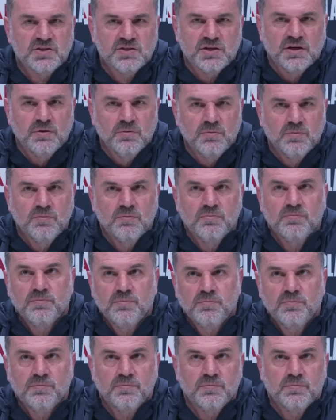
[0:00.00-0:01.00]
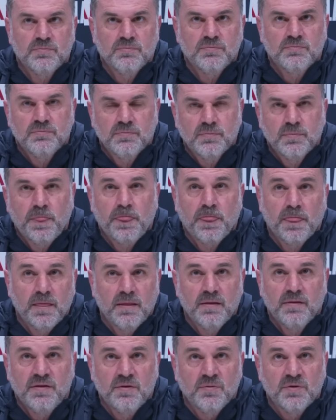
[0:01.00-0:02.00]
so
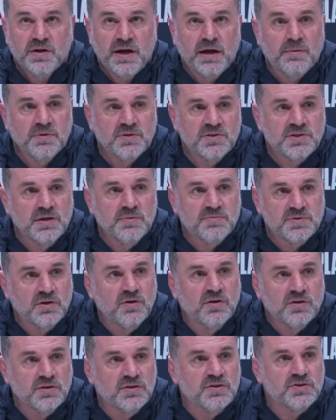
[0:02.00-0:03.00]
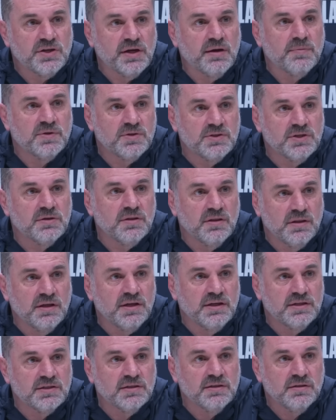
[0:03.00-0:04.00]
there were a couple of teams that got into the Championship
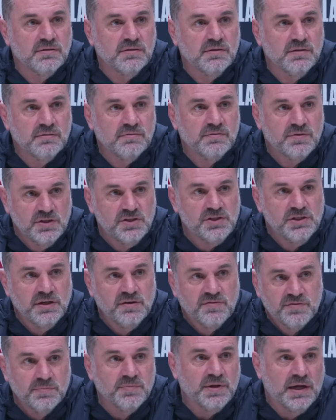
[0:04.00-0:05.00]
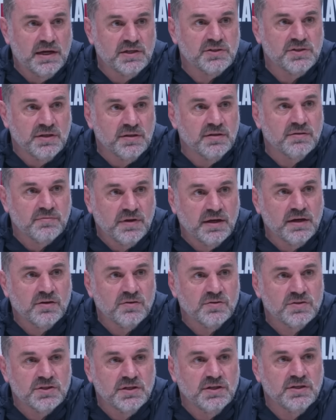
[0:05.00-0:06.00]
leagues this year from last year that had a
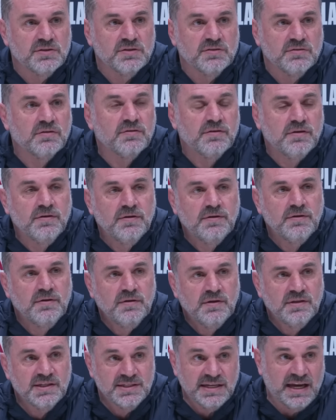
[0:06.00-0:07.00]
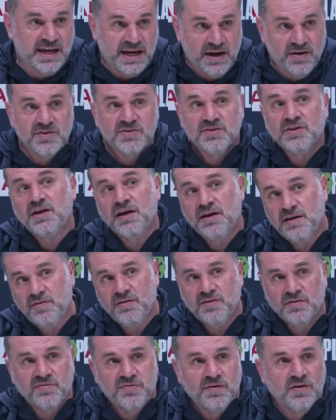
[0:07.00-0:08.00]
good season. Does that guarantee
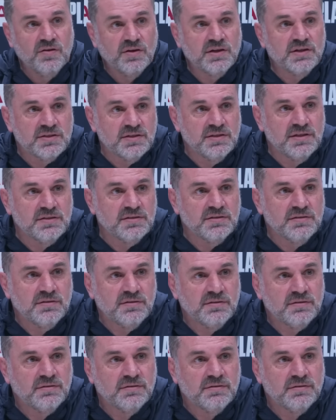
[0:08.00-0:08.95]
anything the following season?